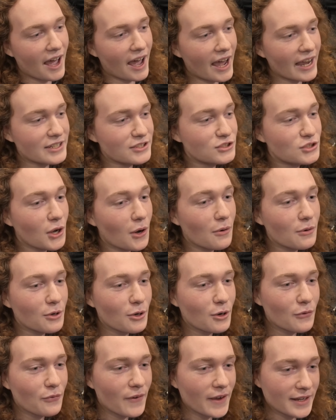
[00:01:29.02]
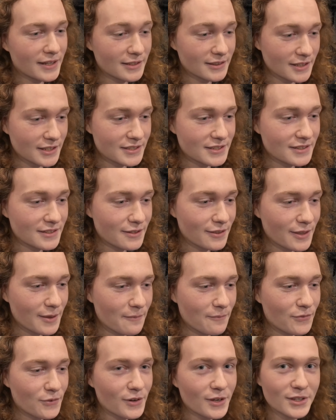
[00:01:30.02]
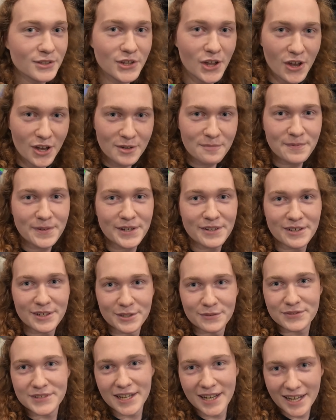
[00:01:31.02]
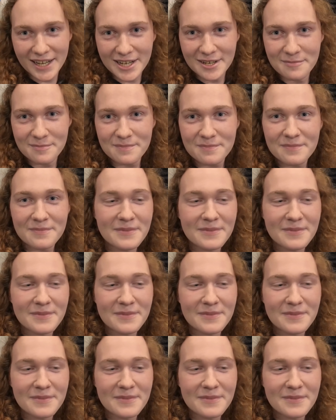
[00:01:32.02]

I don't know if I could listen to them for a long period of time.